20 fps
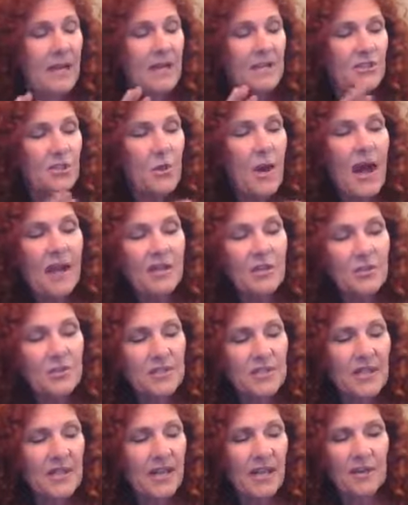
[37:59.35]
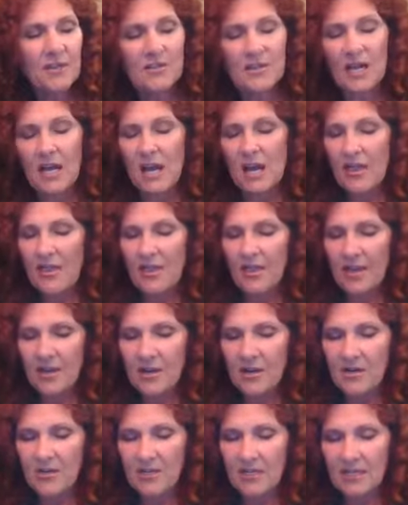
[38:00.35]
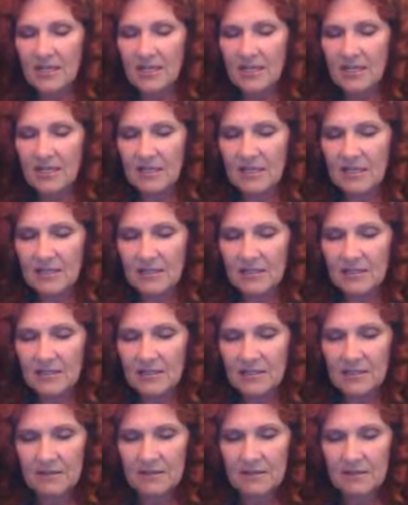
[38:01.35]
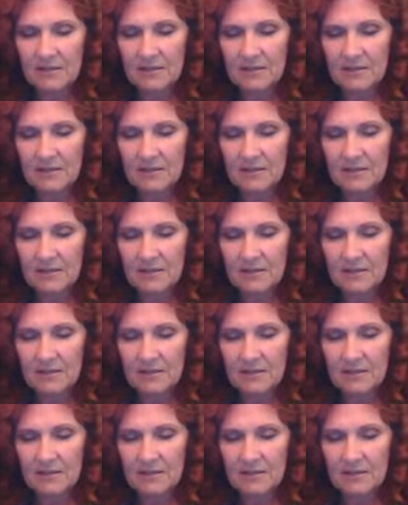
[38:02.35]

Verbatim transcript: So I use theirs. Theirs is